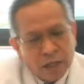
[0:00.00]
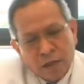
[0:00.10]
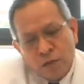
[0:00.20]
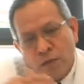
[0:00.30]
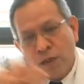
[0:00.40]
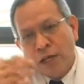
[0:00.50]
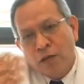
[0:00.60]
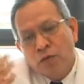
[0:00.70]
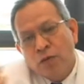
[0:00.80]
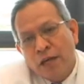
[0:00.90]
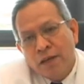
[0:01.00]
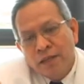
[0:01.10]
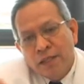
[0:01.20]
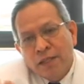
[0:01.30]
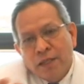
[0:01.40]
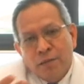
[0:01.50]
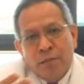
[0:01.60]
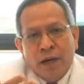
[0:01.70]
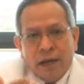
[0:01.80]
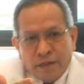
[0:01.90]
can do that
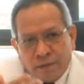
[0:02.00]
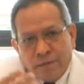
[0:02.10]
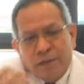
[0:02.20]
by